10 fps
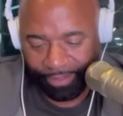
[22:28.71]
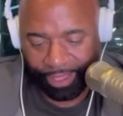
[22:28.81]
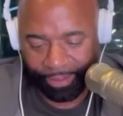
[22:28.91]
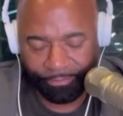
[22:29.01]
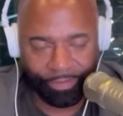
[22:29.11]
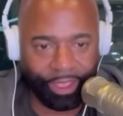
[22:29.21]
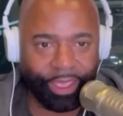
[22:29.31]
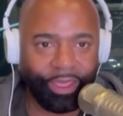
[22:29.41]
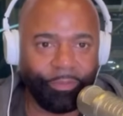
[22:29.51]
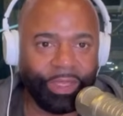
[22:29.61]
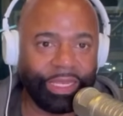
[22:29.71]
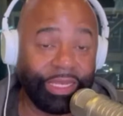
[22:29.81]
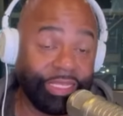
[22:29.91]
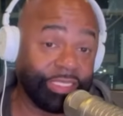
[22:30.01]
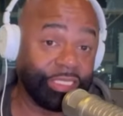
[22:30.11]
Yeah. I mean,
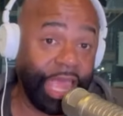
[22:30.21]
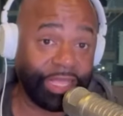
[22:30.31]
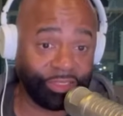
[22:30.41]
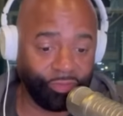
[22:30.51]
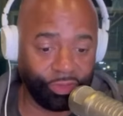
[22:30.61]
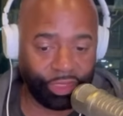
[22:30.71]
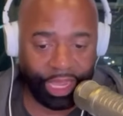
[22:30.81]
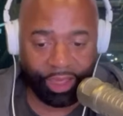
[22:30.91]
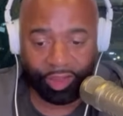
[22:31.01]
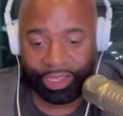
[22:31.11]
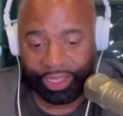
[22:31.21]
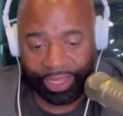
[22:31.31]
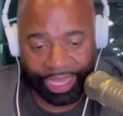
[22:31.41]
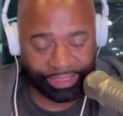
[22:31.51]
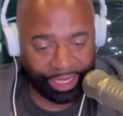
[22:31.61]
and he's in Jacksonville now
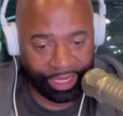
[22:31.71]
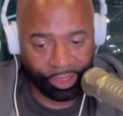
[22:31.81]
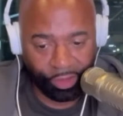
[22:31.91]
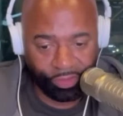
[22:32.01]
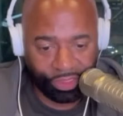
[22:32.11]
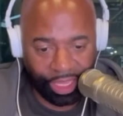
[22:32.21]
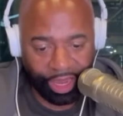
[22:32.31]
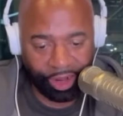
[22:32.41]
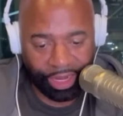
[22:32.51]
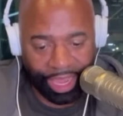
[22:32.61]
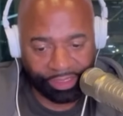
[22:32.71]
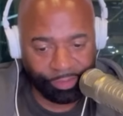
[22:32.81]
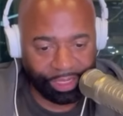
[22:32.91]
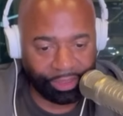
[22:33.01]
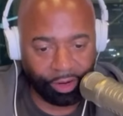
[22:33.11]
as the head coach there, and I
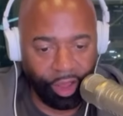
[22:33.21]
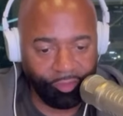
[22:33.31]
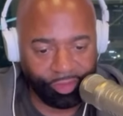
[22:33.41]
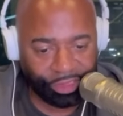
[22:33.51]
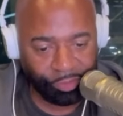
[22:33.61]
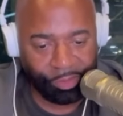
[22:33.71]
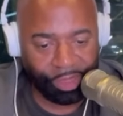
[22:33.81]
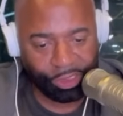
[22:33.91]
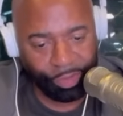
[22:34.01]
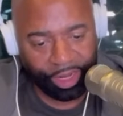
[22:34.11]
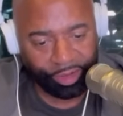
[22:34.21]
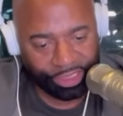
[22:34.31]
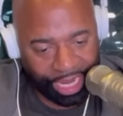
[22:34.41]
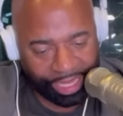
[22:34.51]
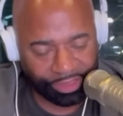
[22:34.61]
expect their offense to be much better in
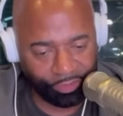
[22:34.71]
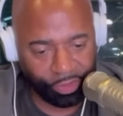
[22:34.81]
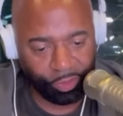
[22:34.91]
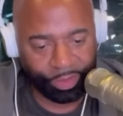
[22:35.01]
Jacksonville.